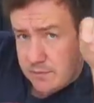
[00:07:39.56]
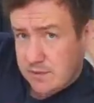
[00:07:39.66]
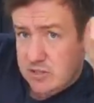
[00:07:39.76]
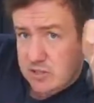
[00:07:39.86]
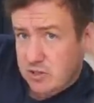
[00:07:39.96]

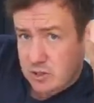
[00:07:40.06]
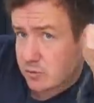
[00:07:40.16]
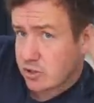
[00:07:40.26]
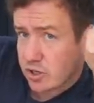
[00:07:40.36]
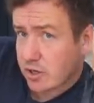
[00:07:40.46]
That's just
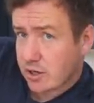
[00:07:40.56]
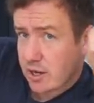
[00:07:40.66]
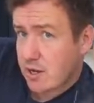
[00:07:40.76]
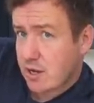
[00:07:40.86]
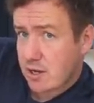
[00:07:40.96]
normal sugar,
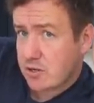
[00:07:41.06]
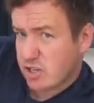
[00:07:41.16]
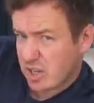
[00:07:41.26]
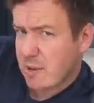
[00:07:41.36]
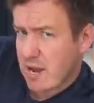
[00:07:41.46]
okay?
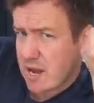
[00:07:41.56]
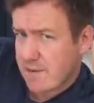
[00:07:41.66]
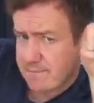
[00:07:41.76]
Sugar Bae.